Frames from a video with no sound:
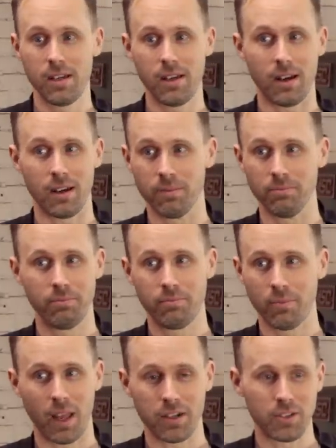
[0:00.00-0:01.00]

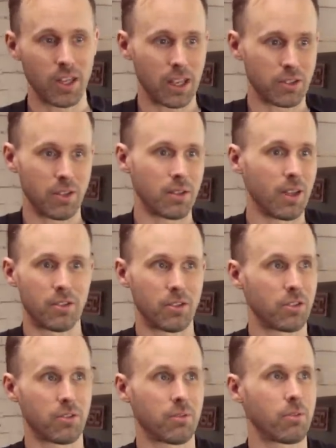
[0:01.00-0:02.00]
I just think it's
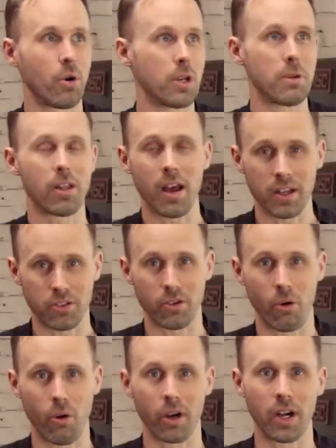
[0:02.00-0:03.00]
just going to be a lot easier to
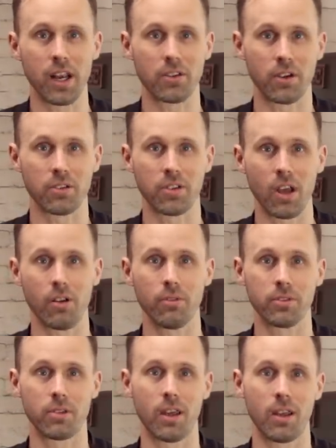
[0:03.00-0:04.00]
organize
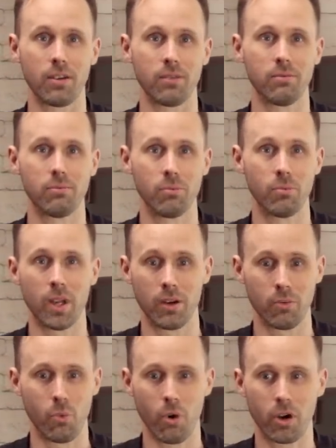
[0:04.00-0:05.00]
ourselves
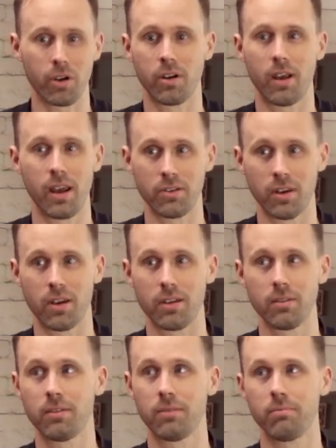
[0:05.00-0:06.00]
and work as
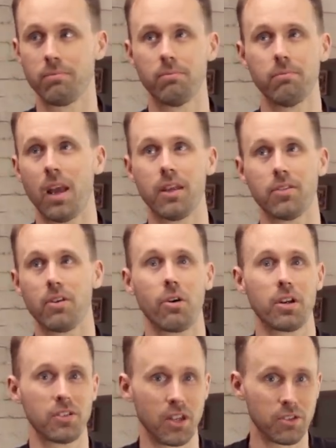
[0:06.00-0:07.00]
an
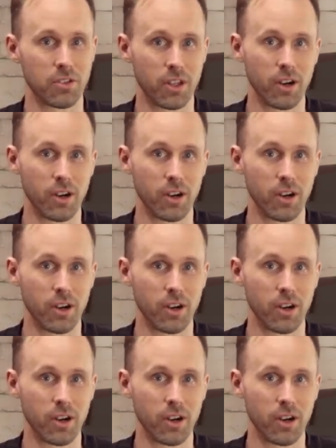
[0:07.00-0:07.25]
organization